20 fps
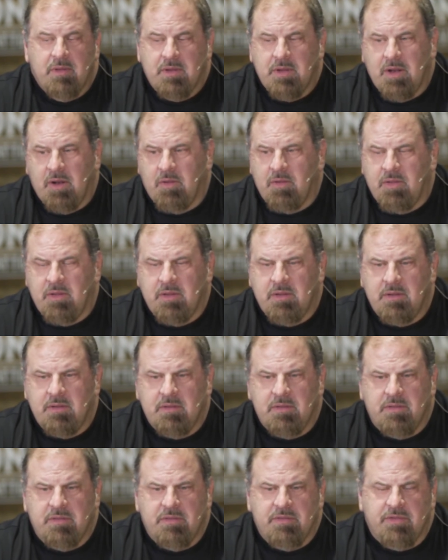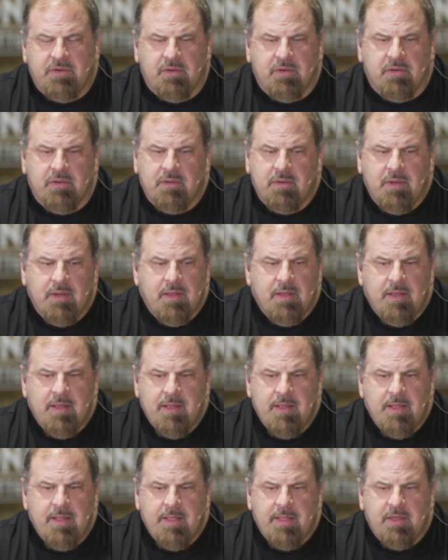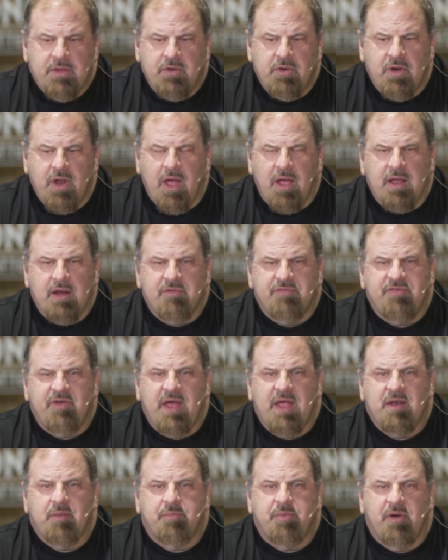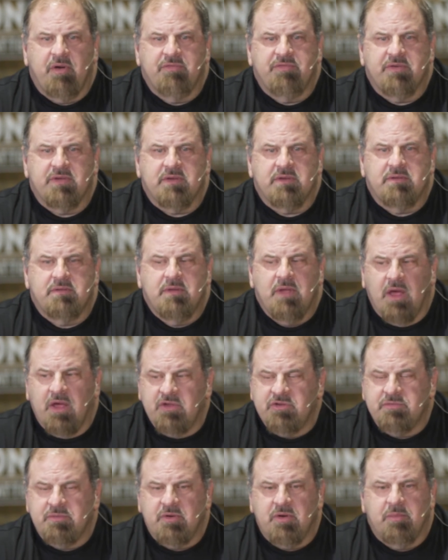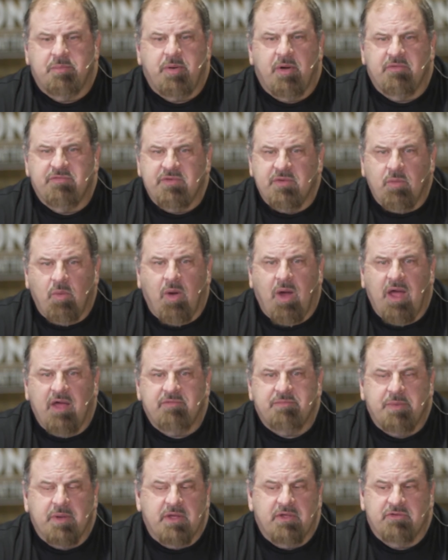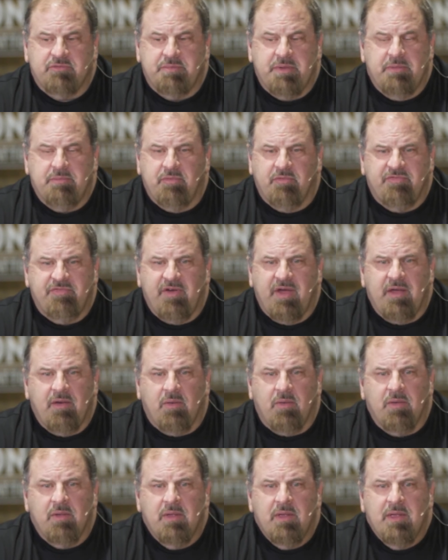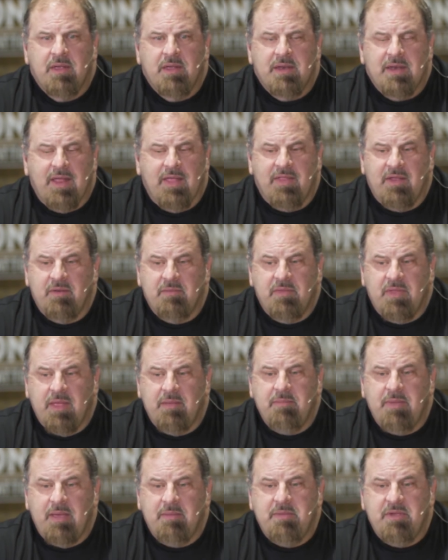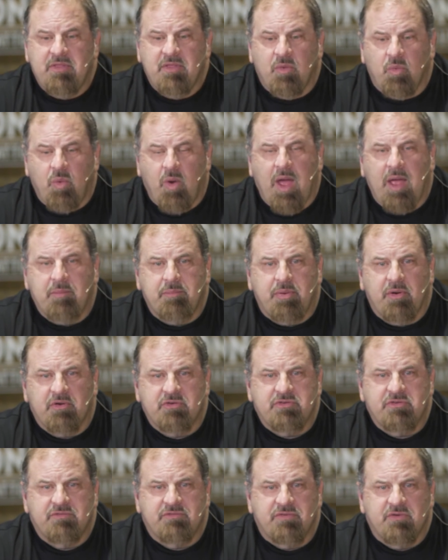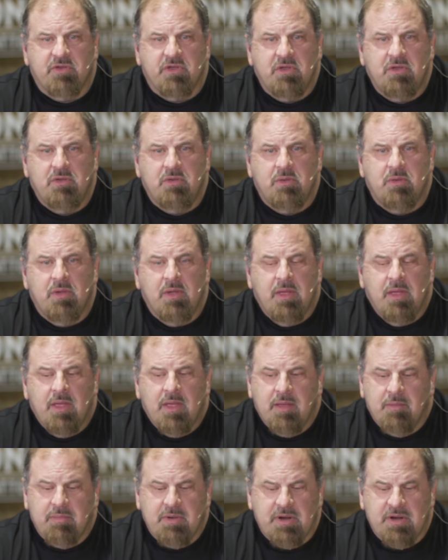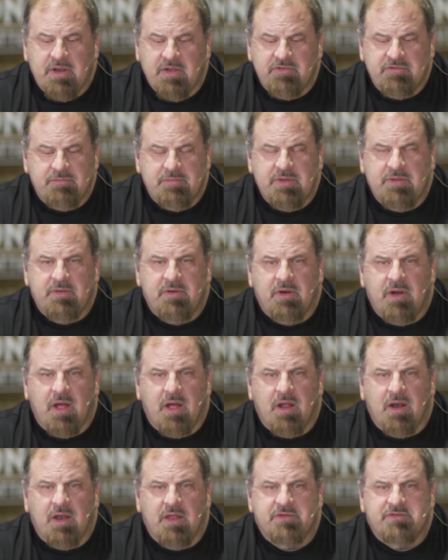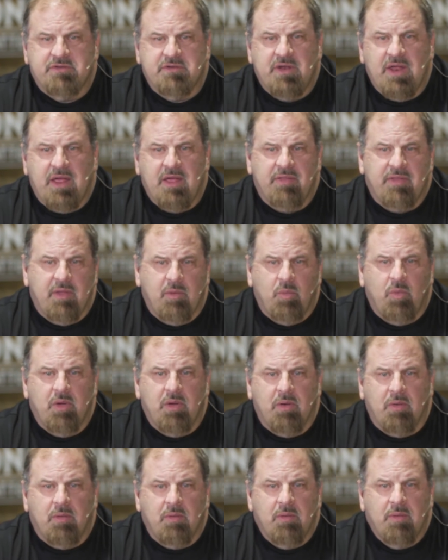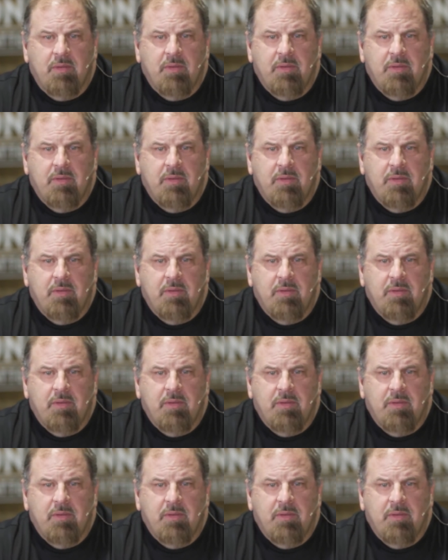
You know, you're not going to find a perfect husband or a perfect wife because people fail. Now, they may be the right person for you, but it doesn't mean they're not going to let you down. They will.